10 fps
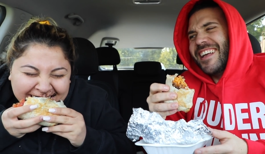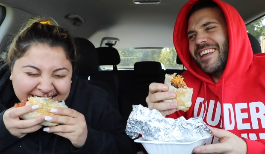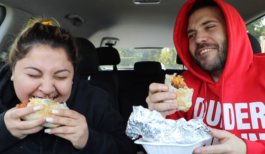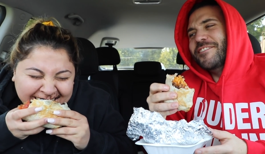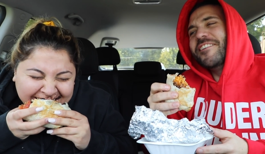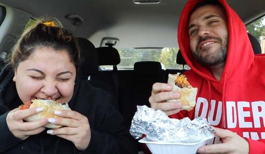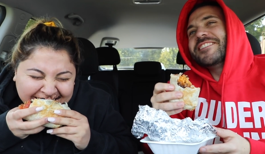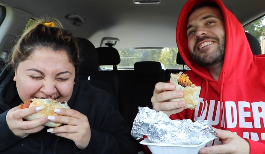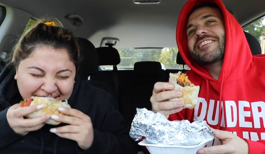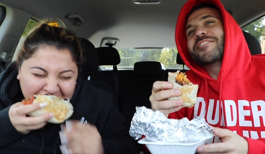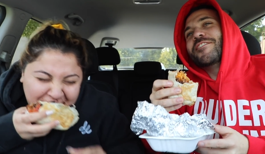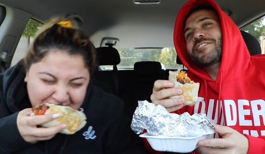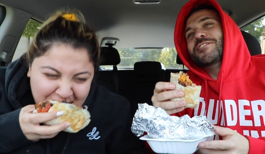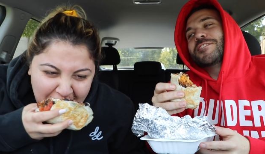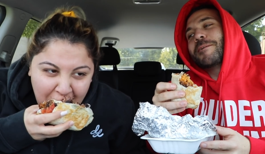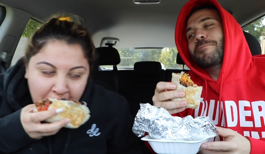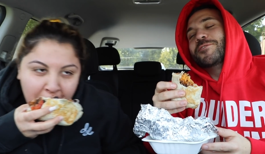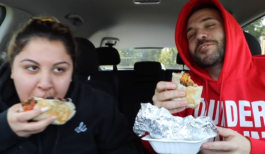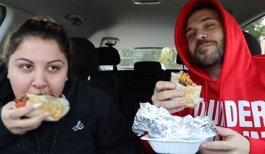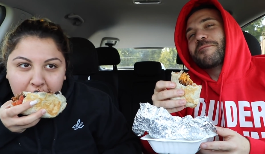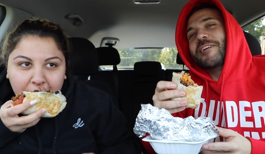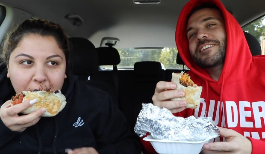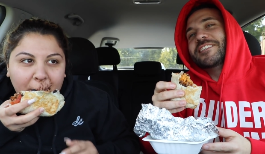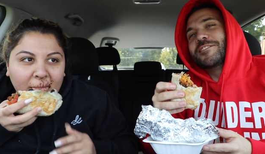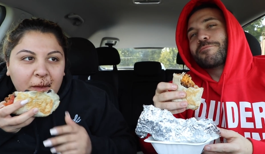Speaker 1: Have you ever seen the girl that just like pushes her face into